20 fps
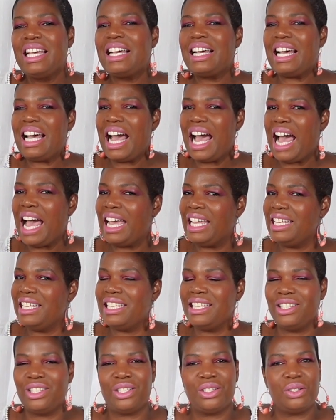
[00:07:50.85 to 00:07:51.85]
kind,
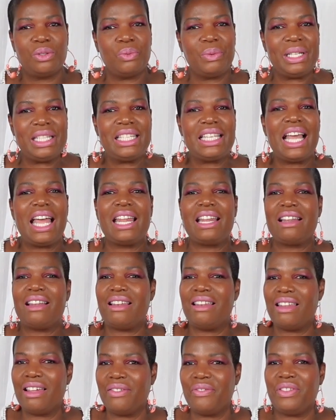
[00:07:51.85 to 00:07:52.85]
sweet, and
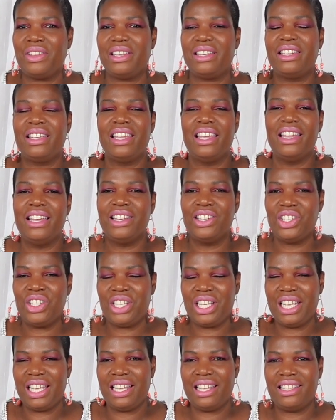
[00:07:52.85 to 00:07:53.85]
loving
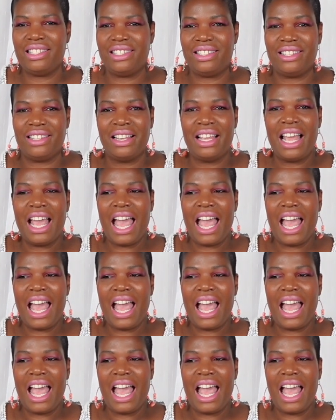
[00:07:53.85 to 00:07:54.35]
she is.